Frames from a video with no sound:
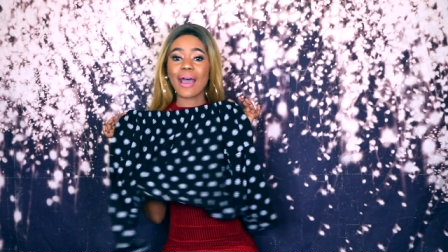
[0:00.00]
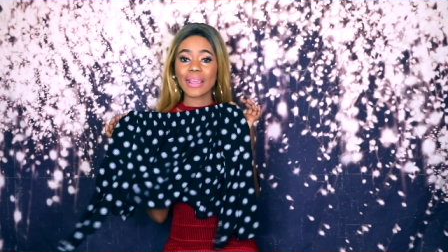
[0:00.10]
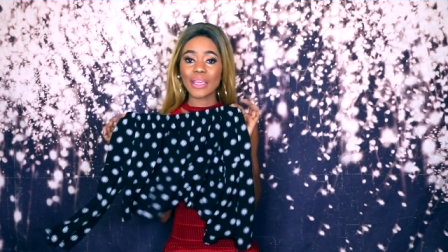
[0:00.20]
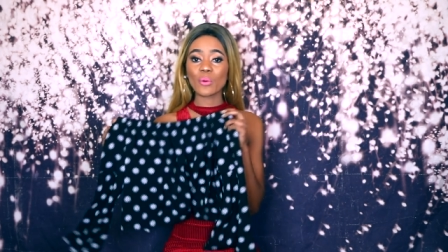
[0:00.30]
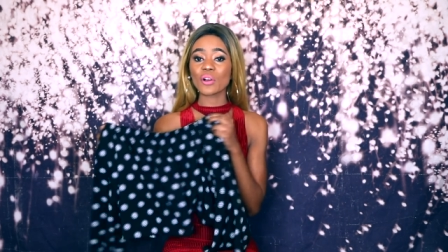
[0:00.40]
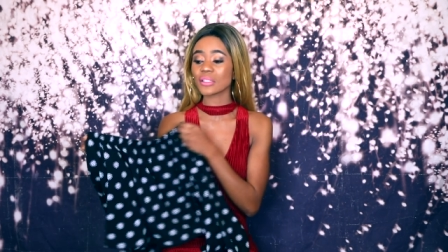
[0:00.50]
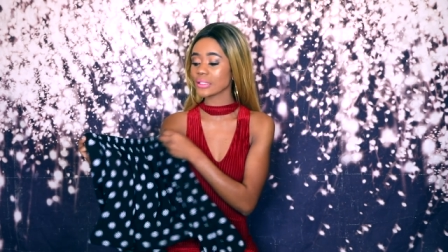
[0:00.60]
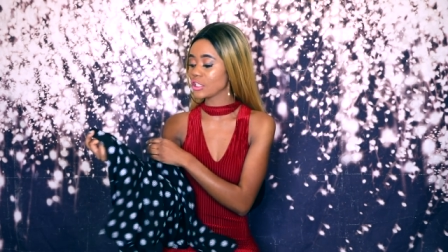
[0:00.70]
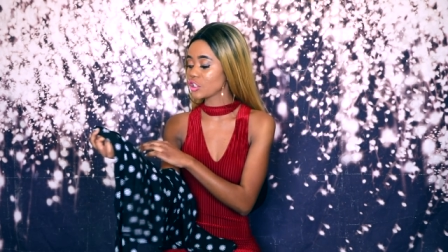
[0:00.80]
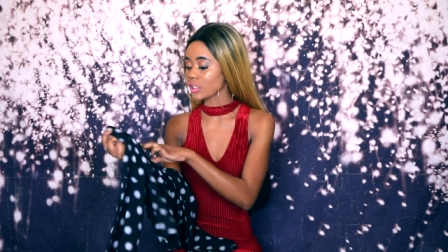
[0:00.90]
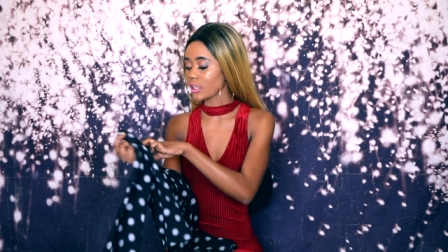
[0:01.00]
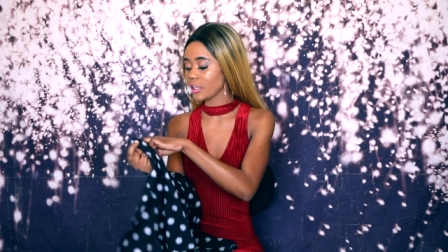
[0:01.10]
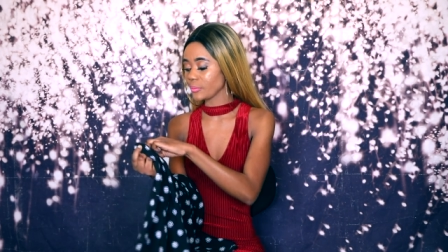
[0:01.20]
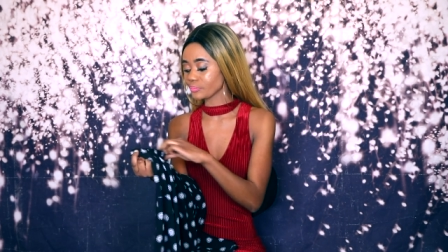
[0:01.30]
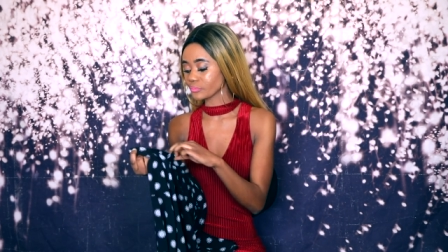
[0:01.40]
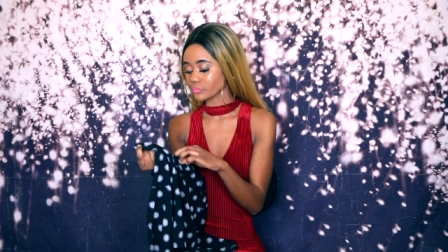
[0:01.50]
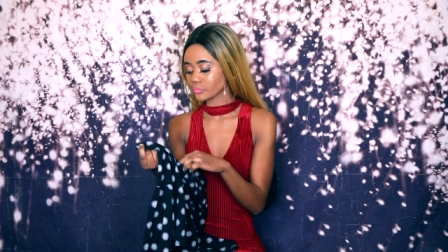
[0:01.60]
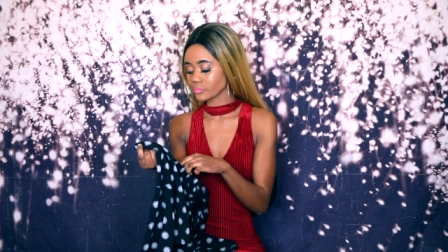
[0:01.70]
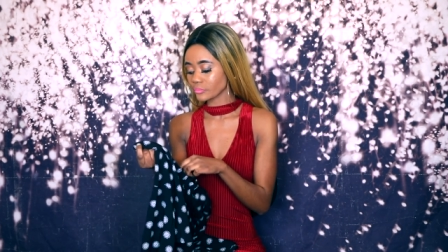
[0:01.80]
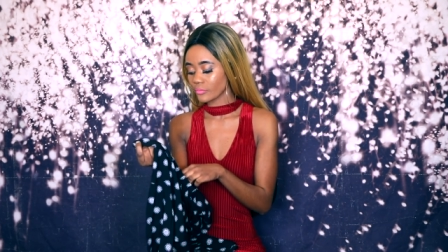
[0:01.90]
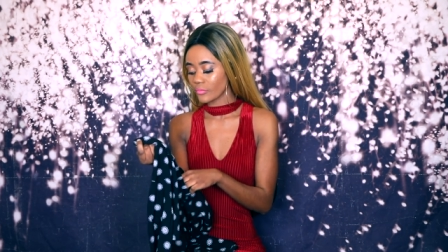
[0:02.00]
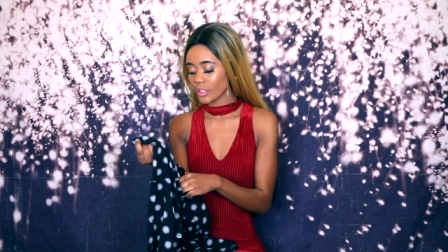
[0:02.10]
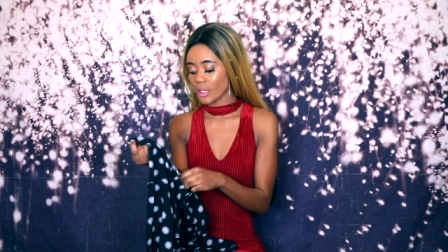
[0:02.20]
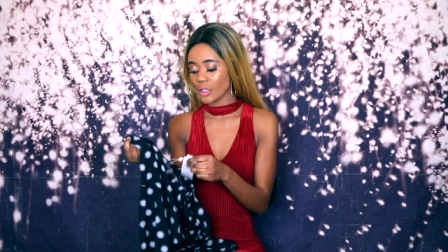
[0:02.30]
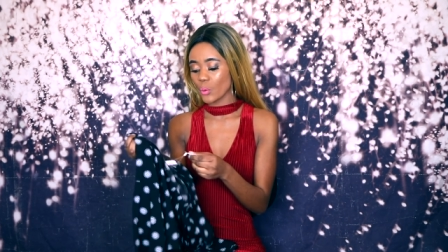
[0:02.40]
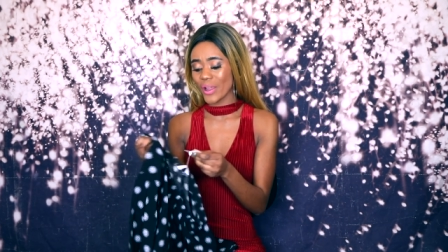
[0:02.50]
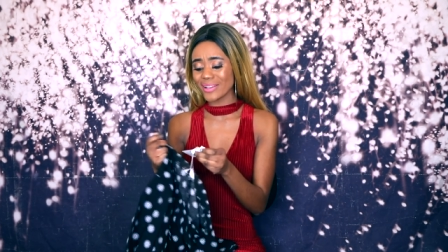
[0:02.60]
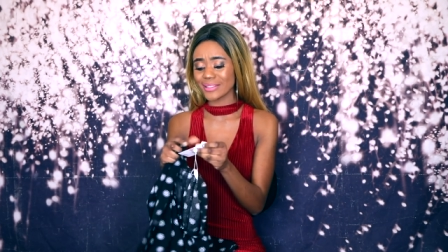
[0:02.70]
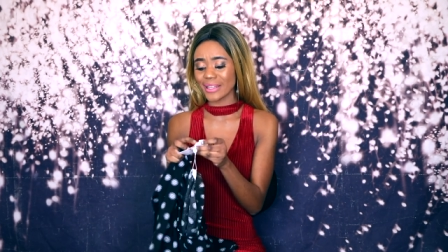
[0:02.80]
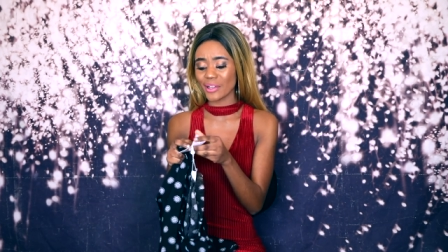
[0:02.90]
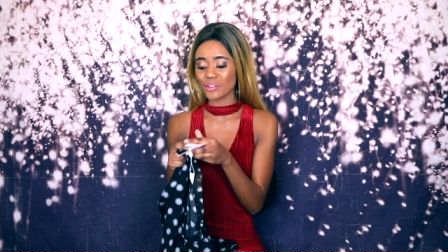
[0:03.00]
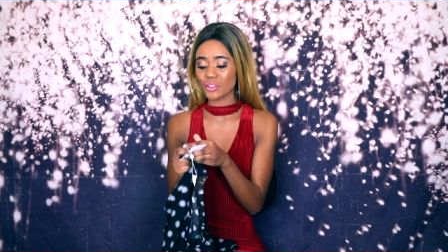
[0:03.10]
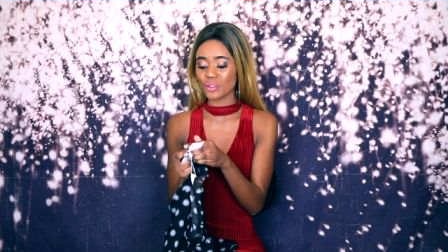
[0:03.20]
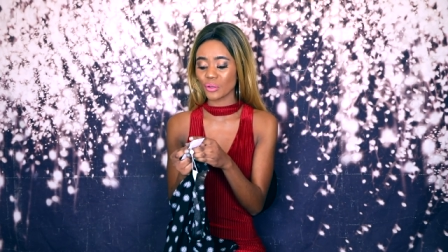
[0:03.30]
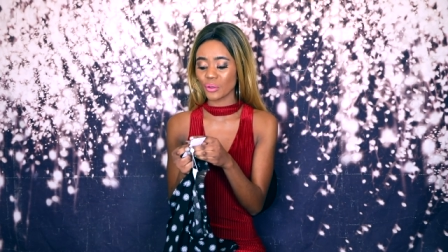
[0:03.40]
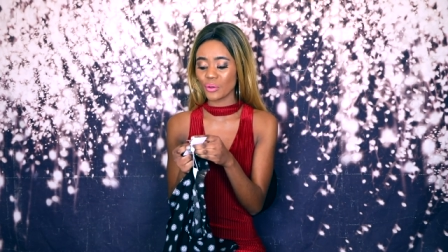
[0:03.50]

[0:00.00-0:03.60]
it was legit. It went down to